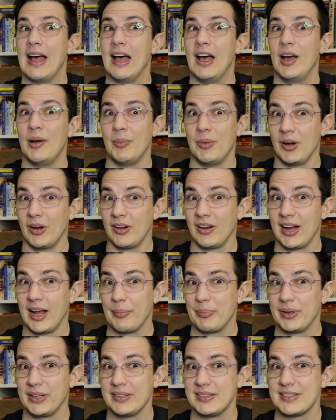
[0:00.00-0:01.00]
a murder
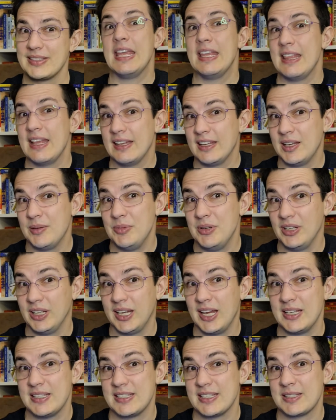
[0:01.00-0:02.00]
happens. He then
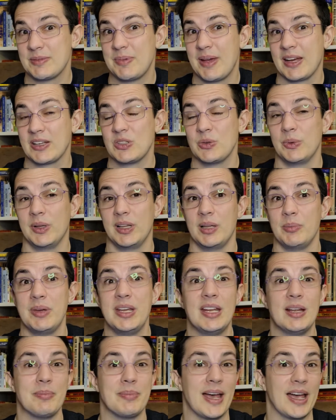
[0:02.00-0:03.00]
communicates this back to
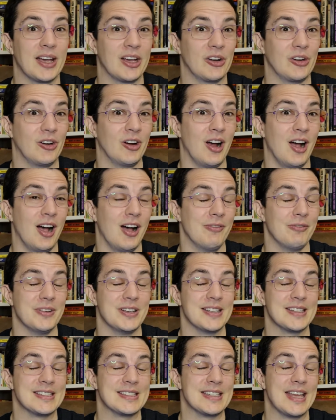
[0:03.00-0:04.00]
Wilhelmina back in her
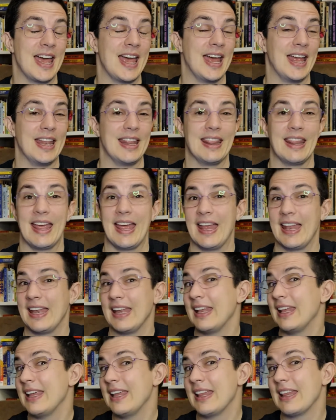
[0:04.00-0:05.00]
office, and
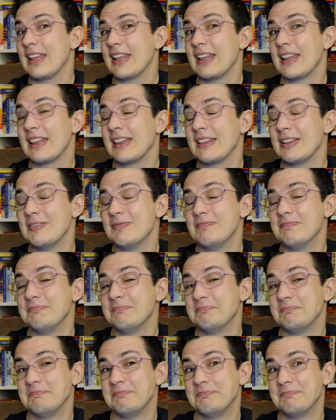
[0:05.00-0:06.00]
then
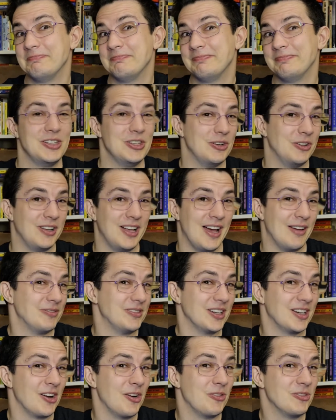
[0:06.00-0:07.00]
you'll have to
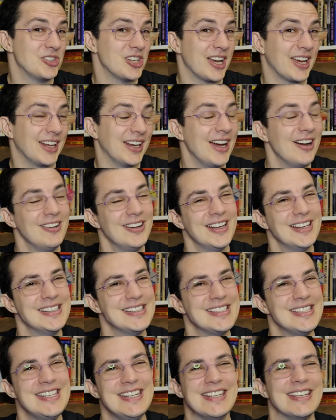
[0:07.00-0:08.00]
go check it out and
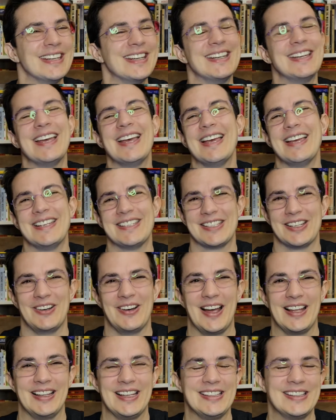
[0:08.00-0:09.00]
see. So
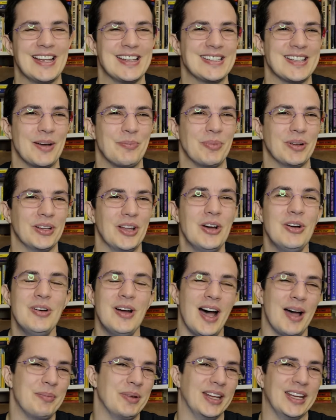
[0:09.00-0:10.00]
I linked that down below.
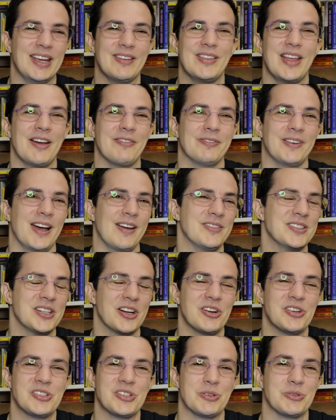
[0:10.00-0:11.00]
I'm going to give that five
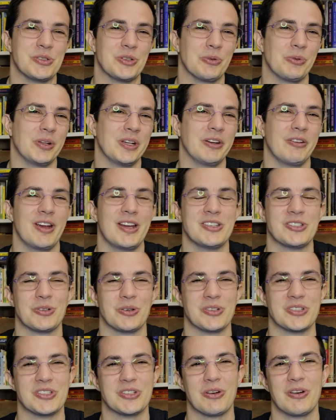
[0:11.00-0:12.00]
stars. It was a really great
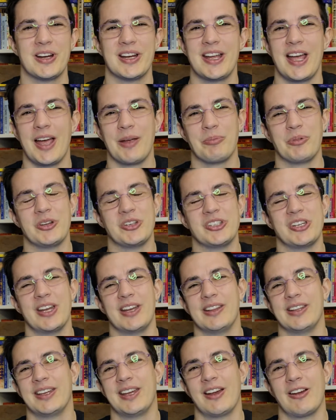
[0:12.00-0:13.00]
short story. I
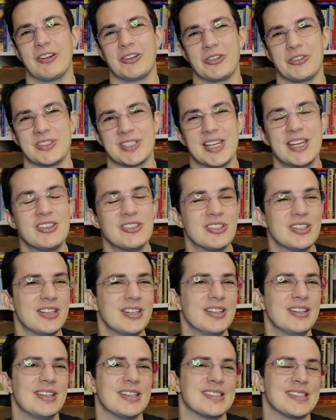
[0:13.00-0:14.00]
appreciated the
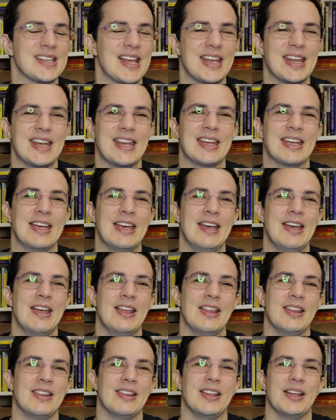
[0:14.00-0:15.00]
characterization, the setting,
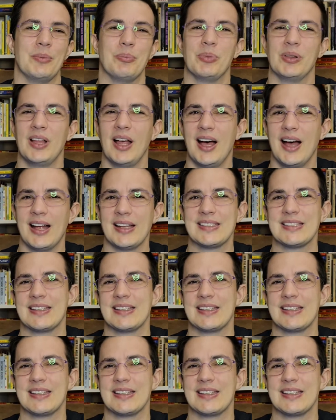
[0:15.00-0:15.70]
the plot,